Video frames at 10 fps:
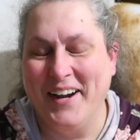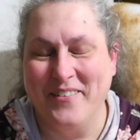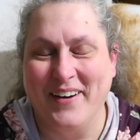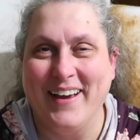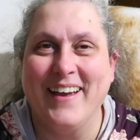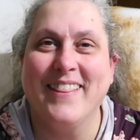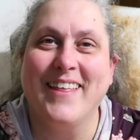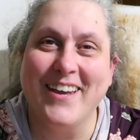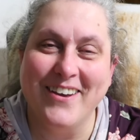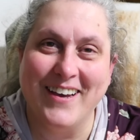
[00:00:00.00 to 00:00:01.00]
anyway,
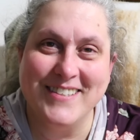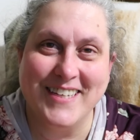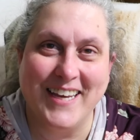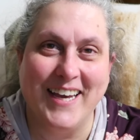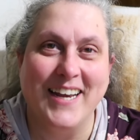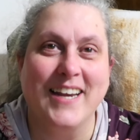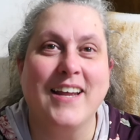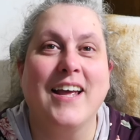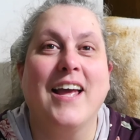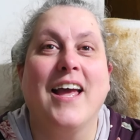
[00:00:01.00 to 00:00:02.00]
thank you guys again.
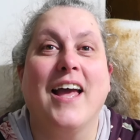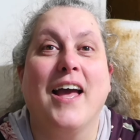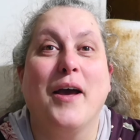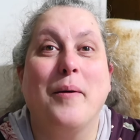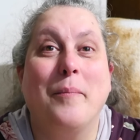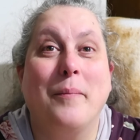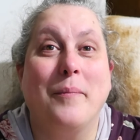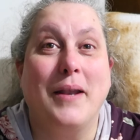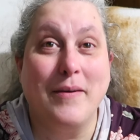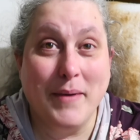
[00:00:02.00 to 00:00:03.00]

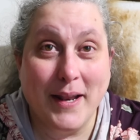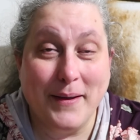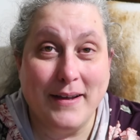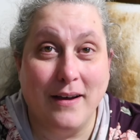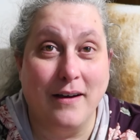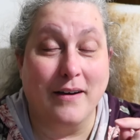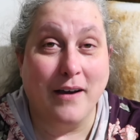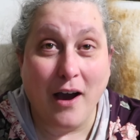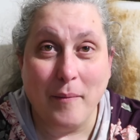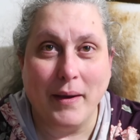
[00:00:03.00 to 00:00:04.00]
Leave me a, a
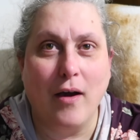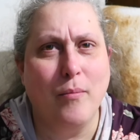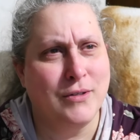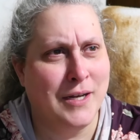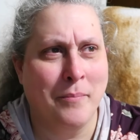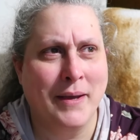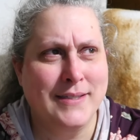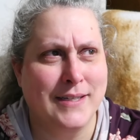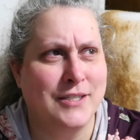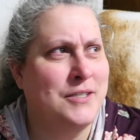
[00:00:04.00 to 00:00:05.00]
comment. I almost said a
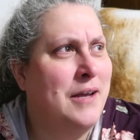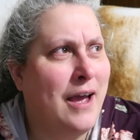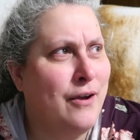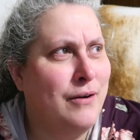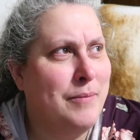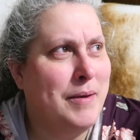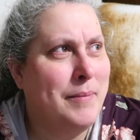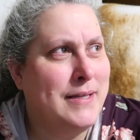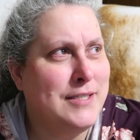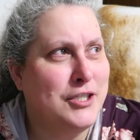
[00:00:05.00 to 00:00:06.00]
message. How you going to leave me a
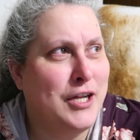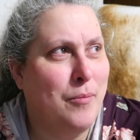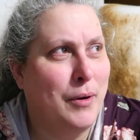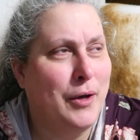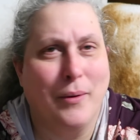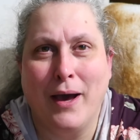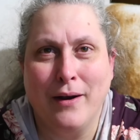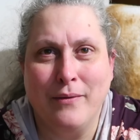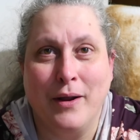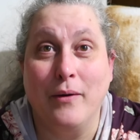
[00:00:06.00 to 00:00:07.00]
message down below?
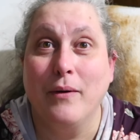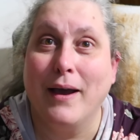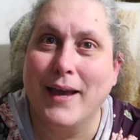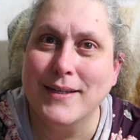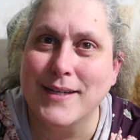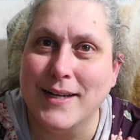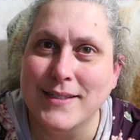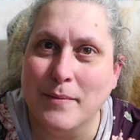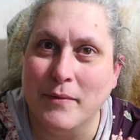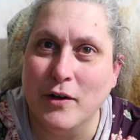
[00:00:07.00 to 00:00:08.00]
I don't know. I guess it
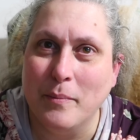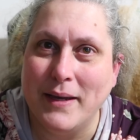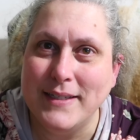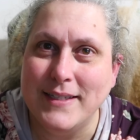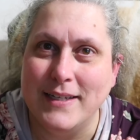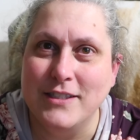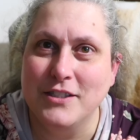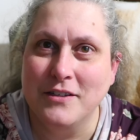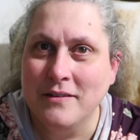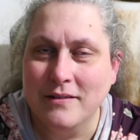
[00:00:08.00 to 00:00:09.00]
is a little
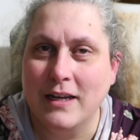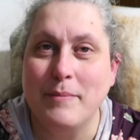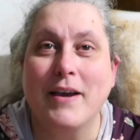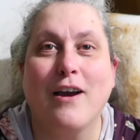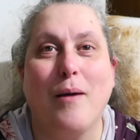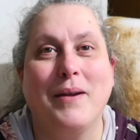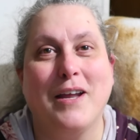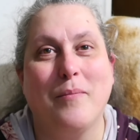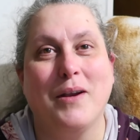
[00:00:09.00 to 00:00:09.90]
message leave me a comment down